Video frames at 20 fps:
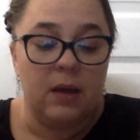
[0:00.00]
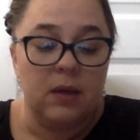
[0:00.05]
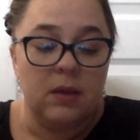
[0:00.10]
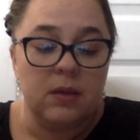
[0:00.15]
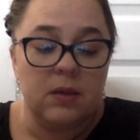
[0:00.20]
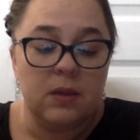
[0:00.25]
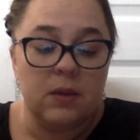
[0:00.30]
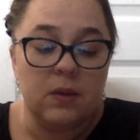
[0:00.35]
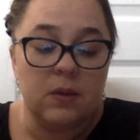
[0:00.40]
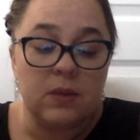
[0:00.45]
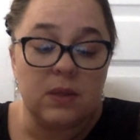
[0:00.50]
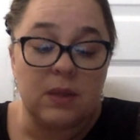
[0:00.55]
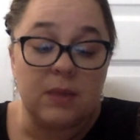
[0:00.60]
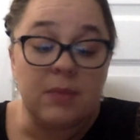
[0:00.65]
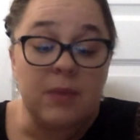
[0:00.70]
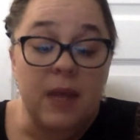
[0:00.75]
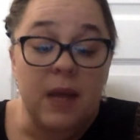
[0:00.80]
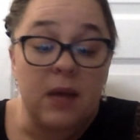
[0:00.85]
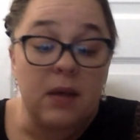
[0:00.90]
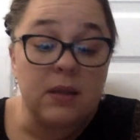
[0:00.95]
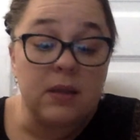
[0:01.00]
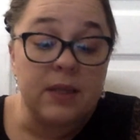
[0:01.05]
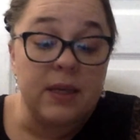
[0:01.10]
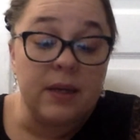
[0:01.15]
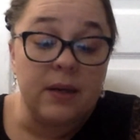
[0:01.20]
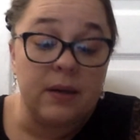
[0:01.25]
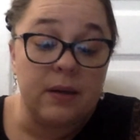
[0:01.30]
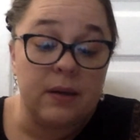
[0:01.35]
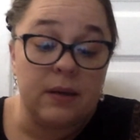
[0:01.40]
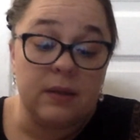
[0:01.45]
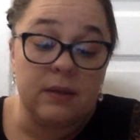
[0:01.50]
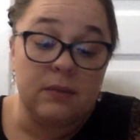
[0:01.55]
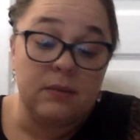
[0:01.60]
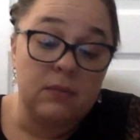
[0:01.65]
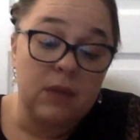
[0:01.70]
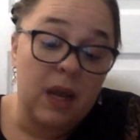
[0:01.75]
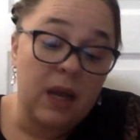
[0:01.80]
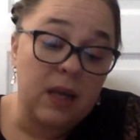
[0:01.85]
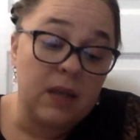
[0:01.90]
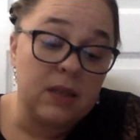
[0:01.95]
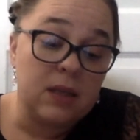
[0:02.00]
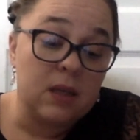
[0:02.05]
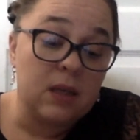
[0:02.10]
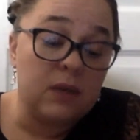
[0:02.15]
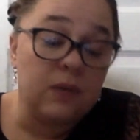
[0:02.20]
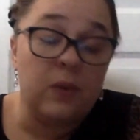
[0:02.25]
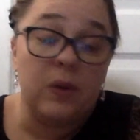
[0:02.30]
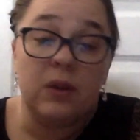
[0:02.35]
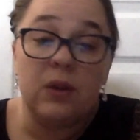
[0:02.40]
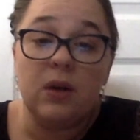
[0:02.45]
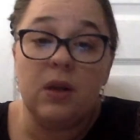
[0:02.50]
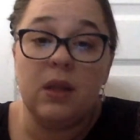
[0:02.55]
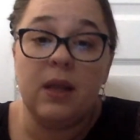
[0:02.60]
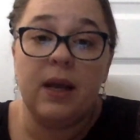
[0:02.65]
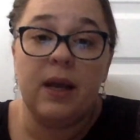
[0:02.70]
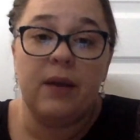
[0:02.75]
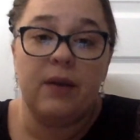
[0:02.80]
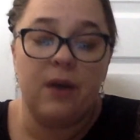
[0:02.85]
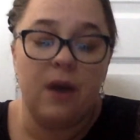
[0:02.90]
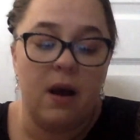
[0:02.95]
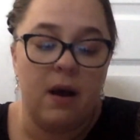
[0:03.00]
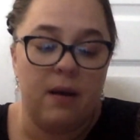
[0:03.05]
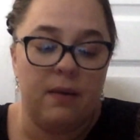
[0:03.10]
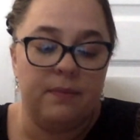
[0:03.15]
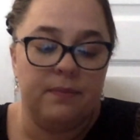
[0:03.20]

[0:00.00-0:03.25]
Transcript: So someday I'll see her, and I can tell if we look alike or not.